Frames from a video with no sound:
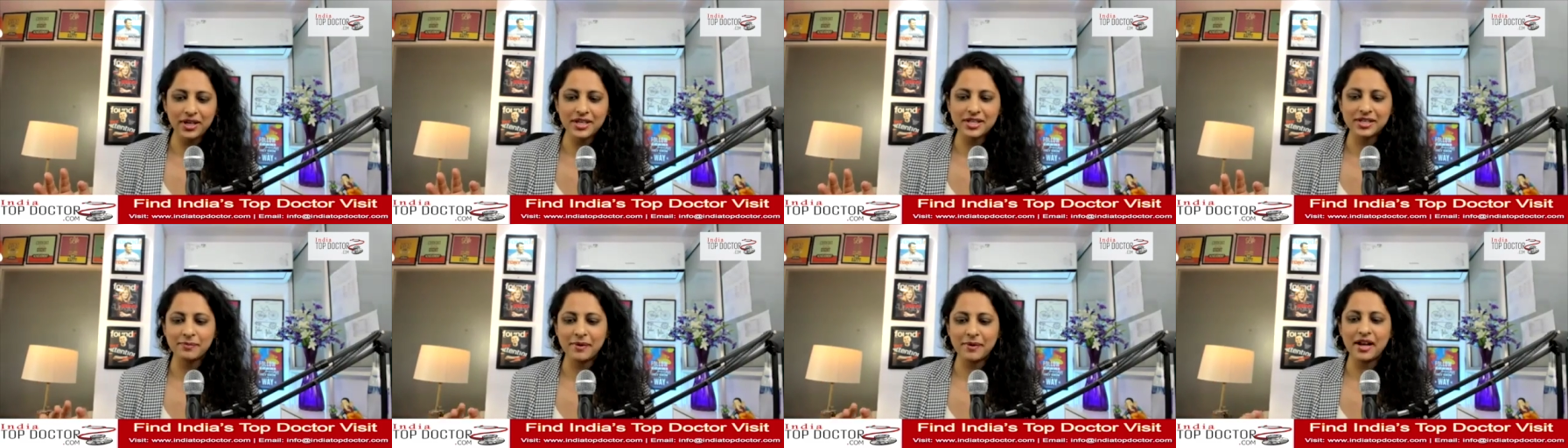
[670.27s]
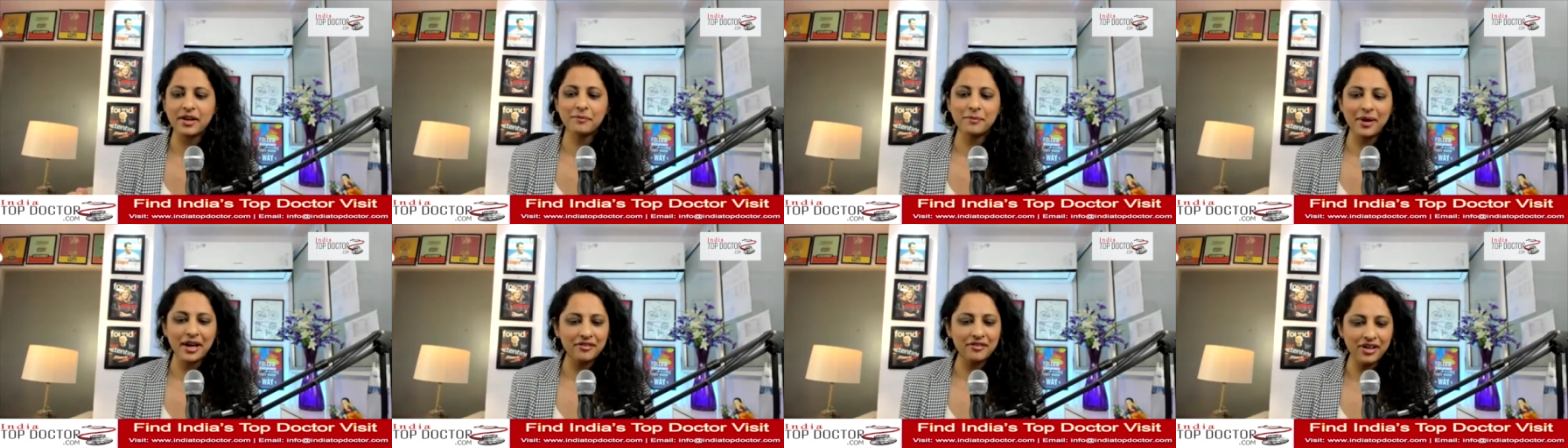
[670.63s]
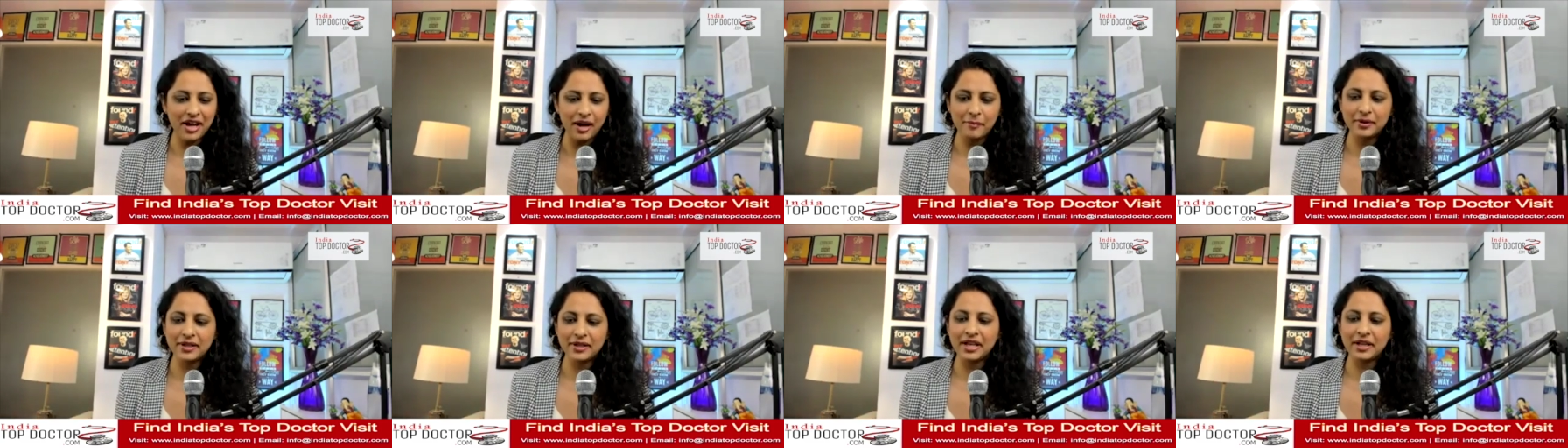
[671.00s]
My
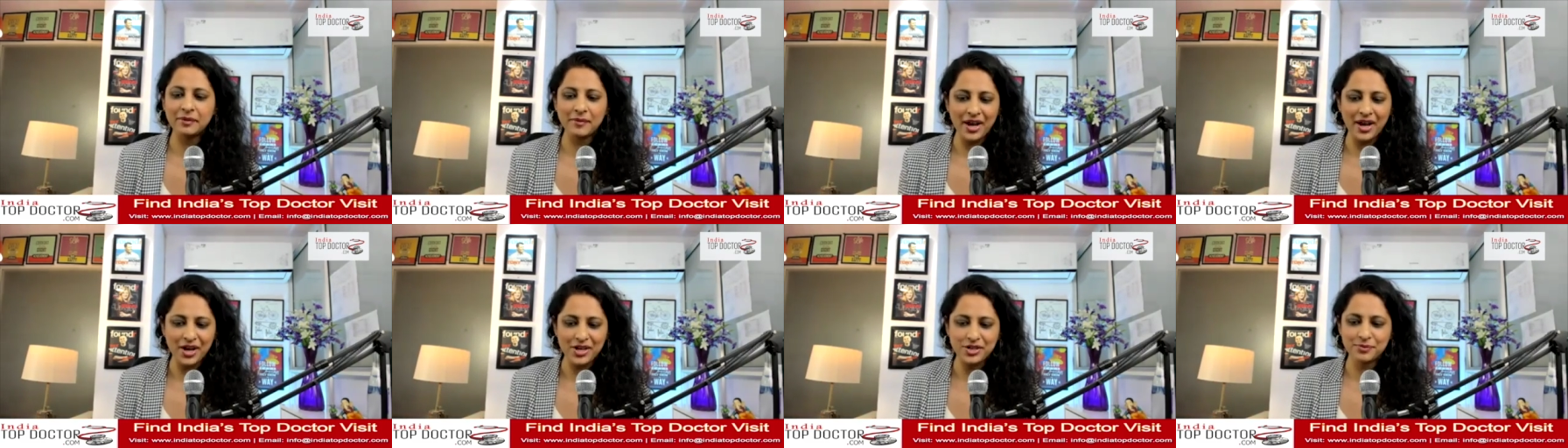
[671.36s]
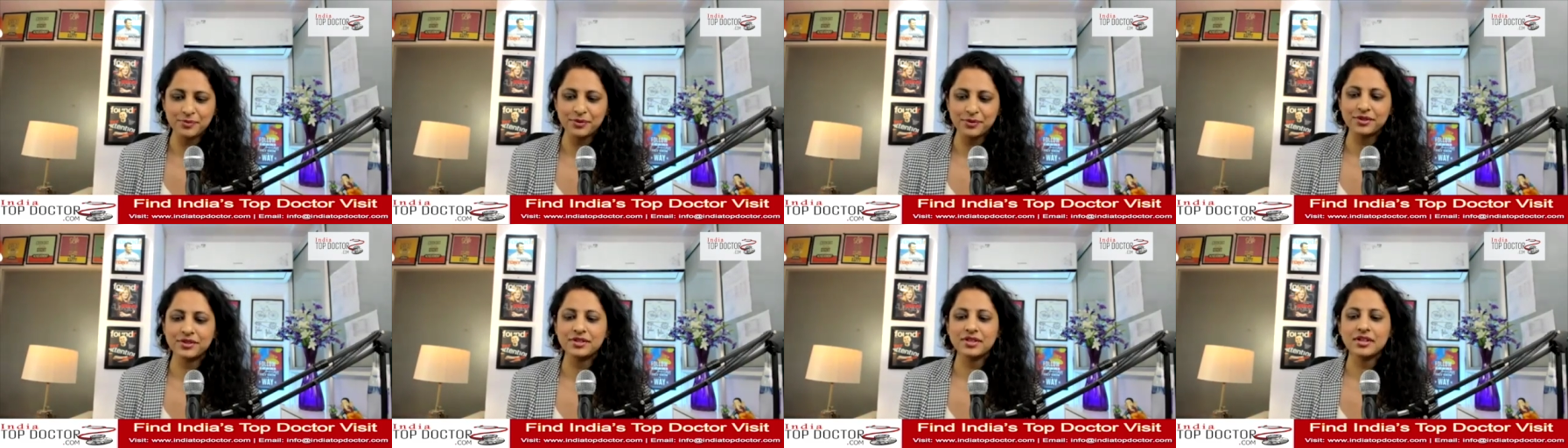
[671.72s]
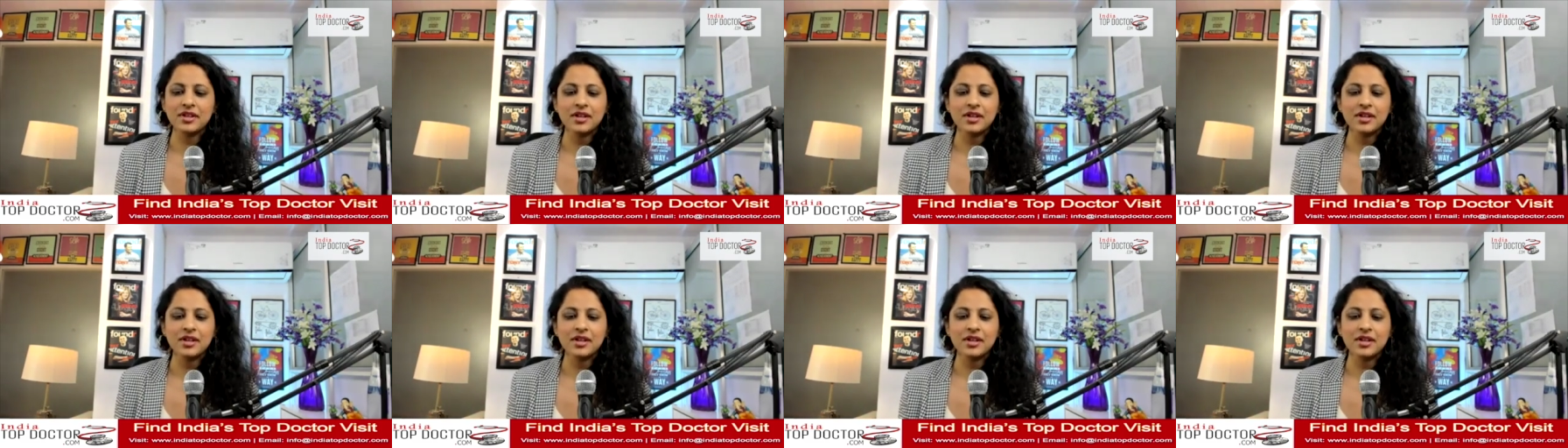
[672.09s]
family and my husband